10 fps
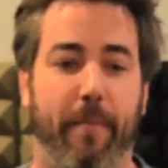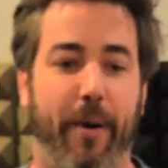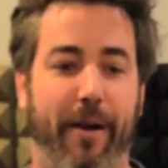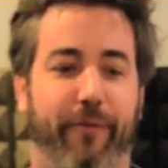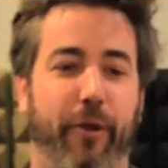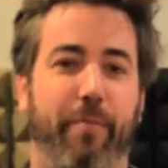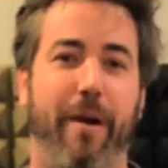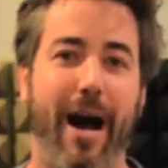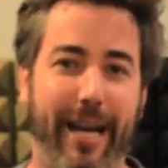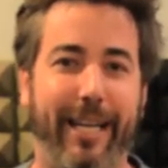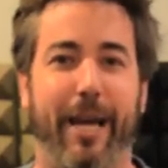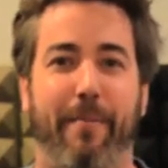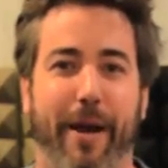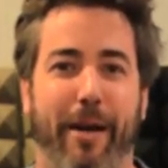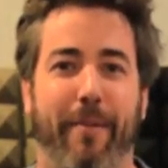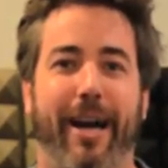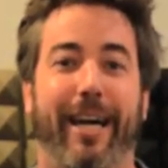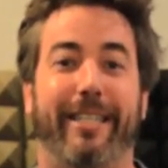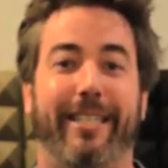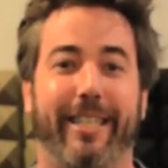But for my campaign, my
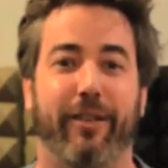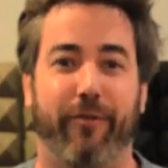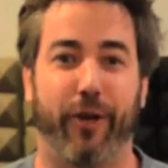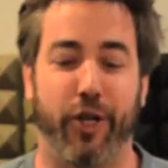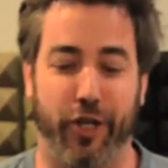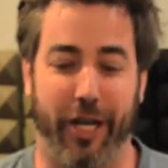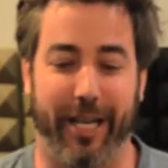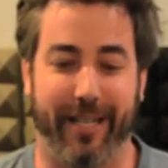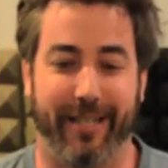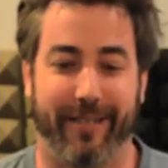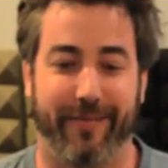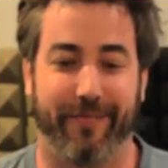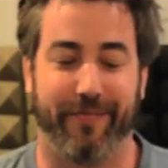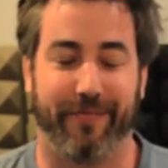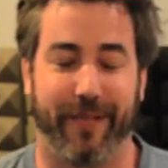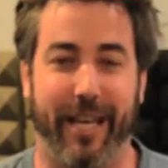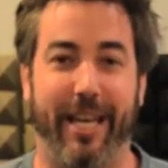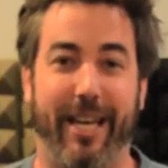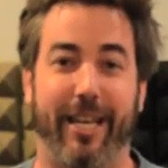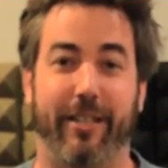ideal version
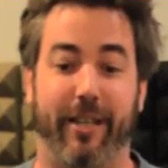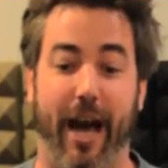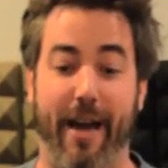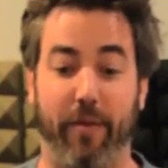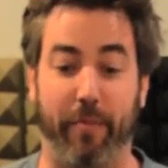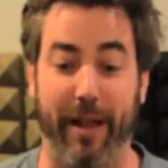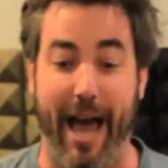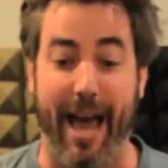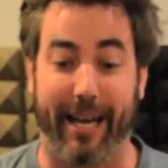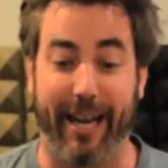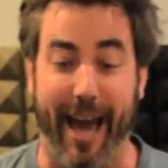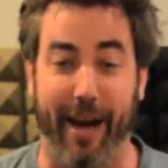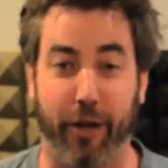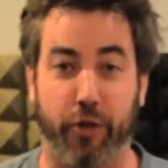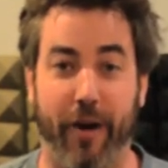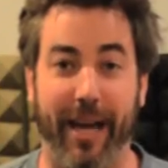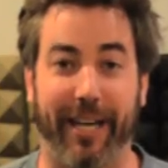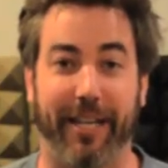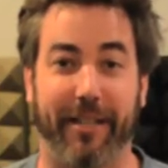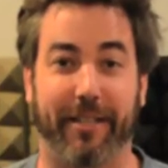is I have a black adult
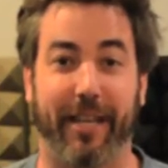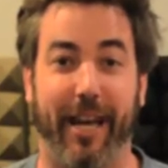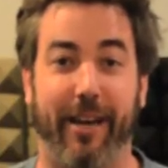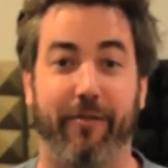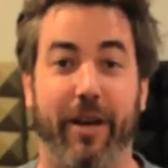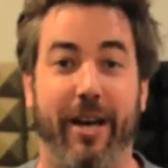dragon in this cave.